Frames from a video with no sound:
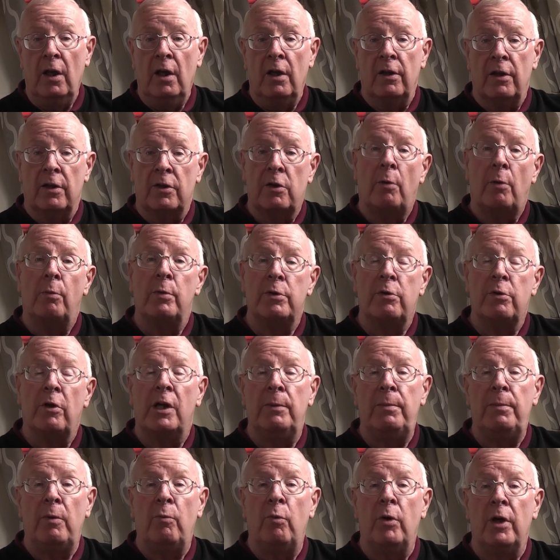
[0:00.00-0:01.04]
There's always going to
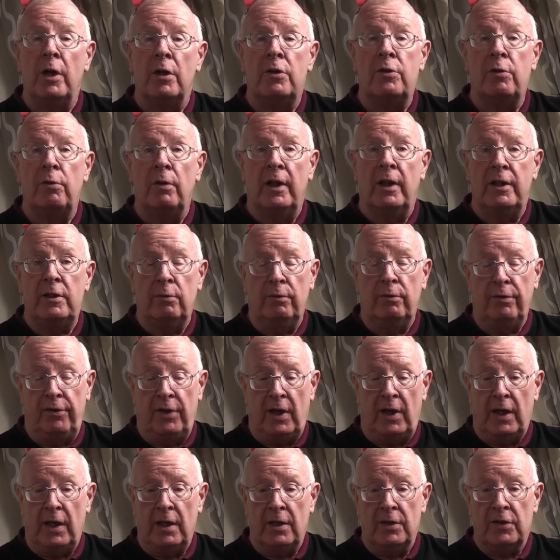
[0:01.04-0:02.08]
be one or two little
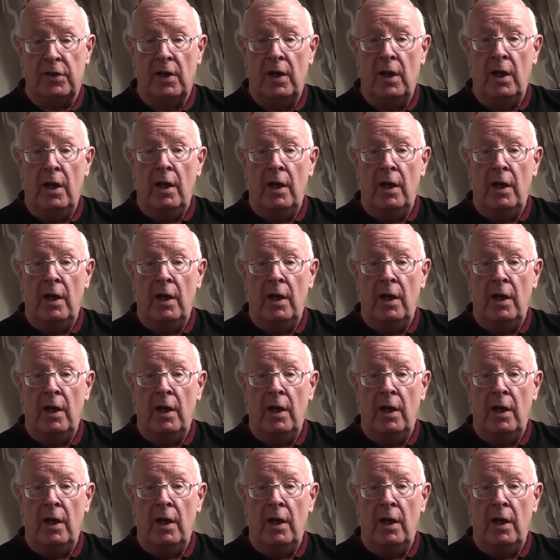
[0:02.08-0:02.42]
things